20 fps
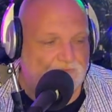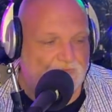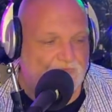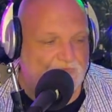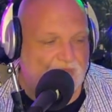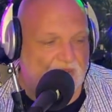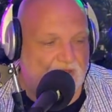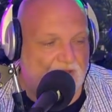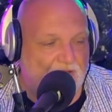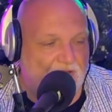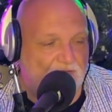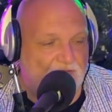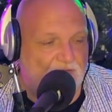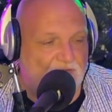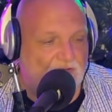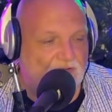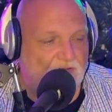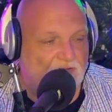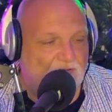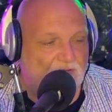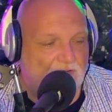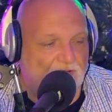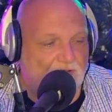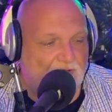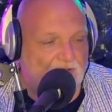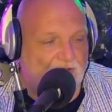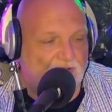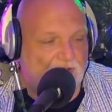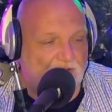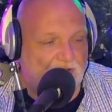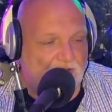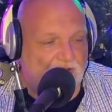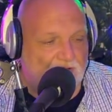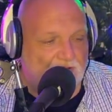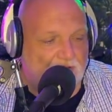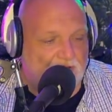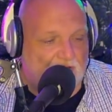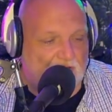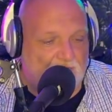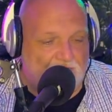And
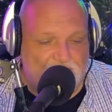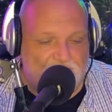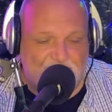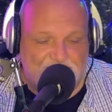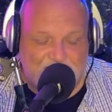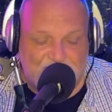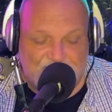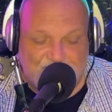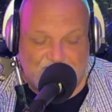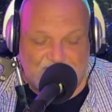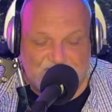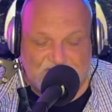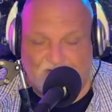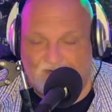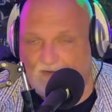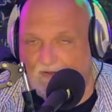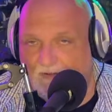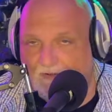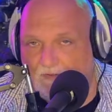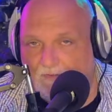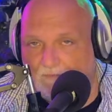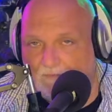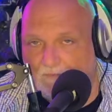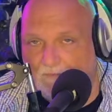I'm going to do some testing there.